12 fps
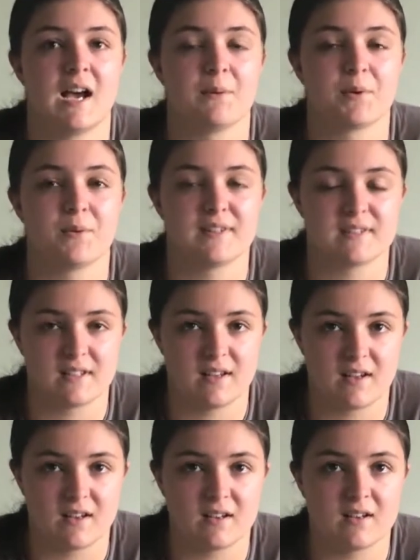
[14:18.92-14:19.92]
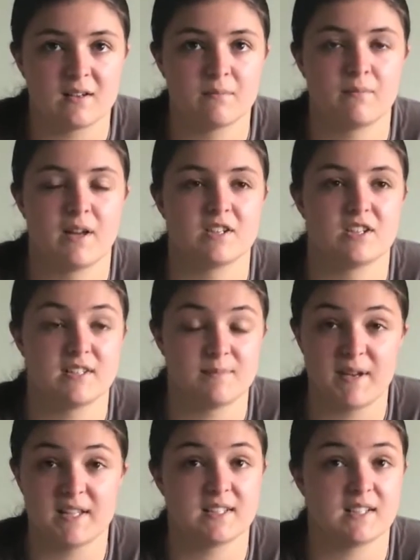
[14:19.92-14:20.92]
and we went to her, and she
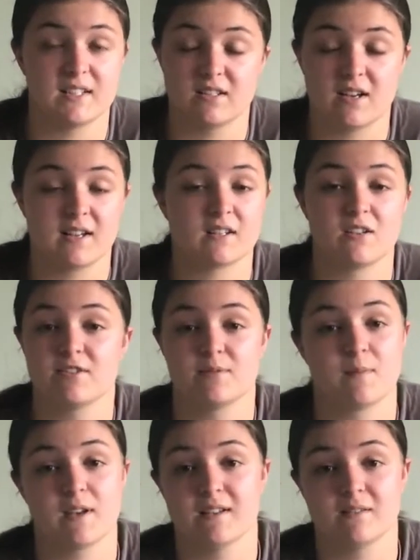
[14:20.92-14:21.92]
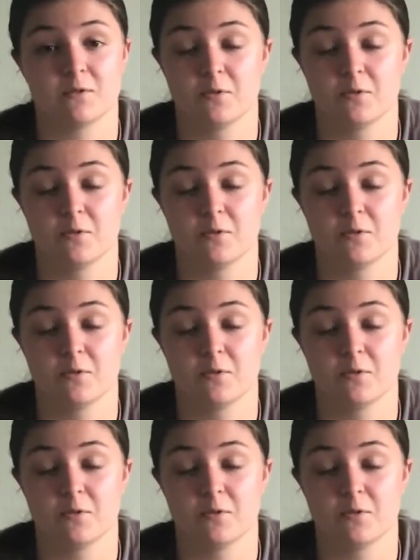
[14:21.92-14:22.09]
basically diagnosed me